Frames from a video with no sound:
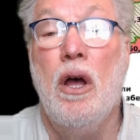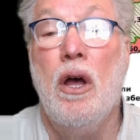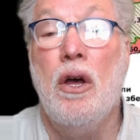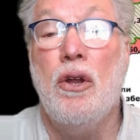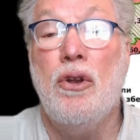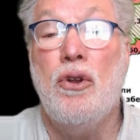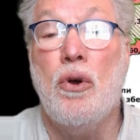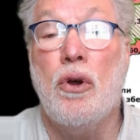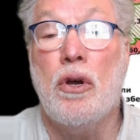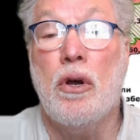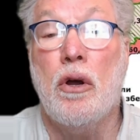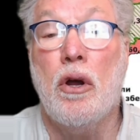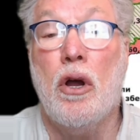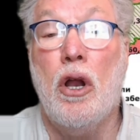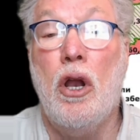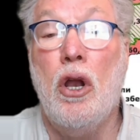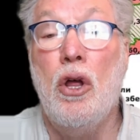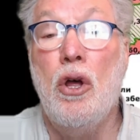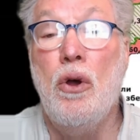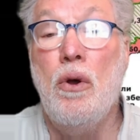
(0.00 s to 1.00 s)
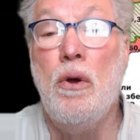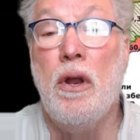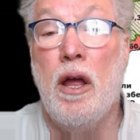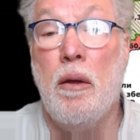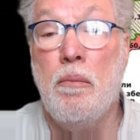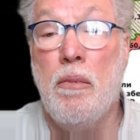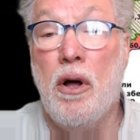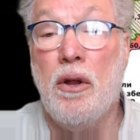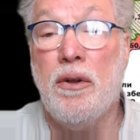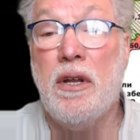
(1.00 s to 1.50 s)
to conclude a
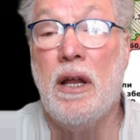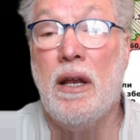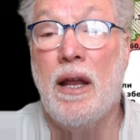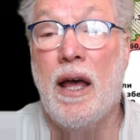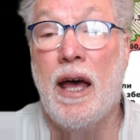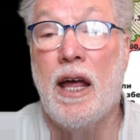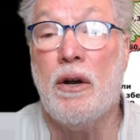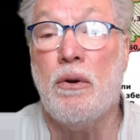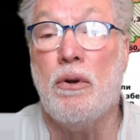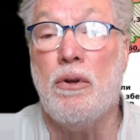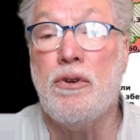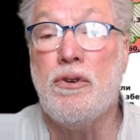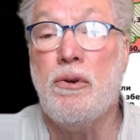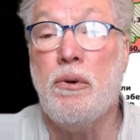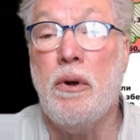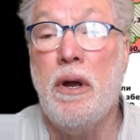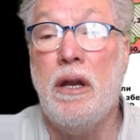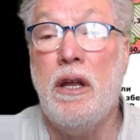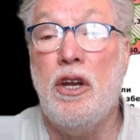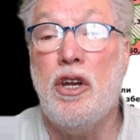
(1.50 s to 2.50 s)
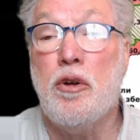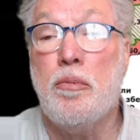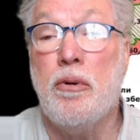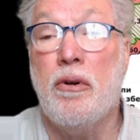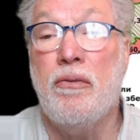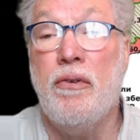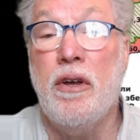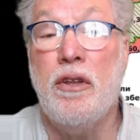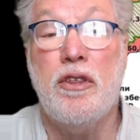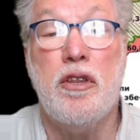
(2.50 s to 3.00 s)
multilateral treaty to
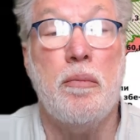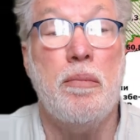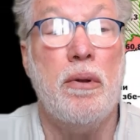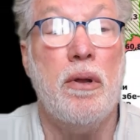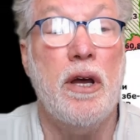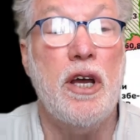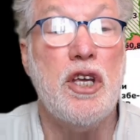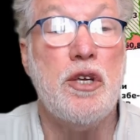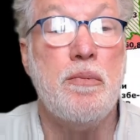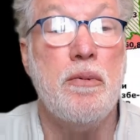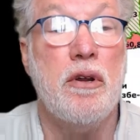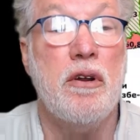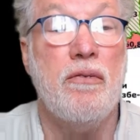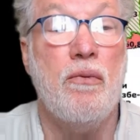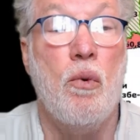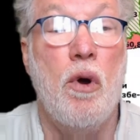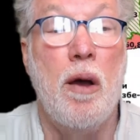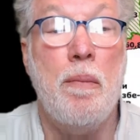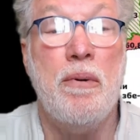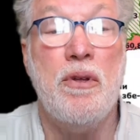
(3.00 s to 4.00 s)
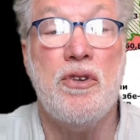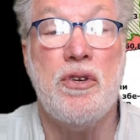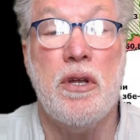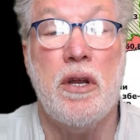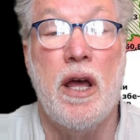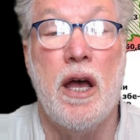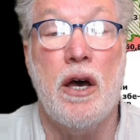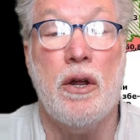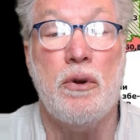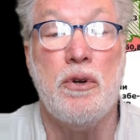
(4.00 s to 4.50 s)
prevent the placement of weapons in
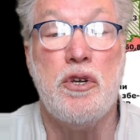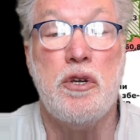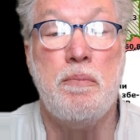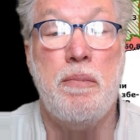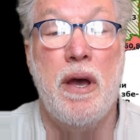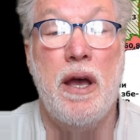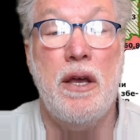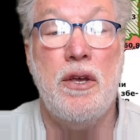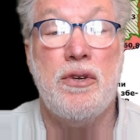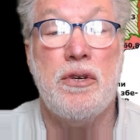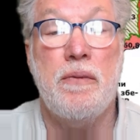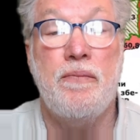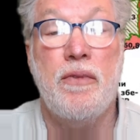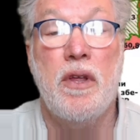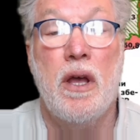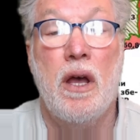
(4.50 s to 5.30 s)
outer space.